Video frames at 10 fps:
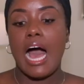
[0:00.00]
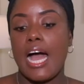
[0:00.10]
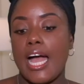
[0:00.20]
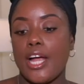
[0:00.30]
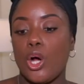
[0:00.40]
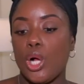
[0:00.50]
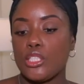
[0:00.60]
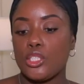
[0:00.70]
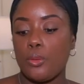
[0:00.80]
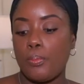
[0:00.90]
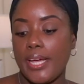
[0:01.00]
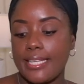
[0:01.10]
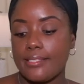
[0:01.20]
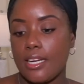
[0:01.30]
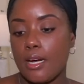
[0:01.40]
I also
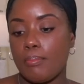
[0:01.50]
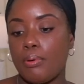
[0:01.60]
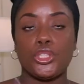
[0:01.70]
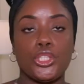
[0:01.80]
picked up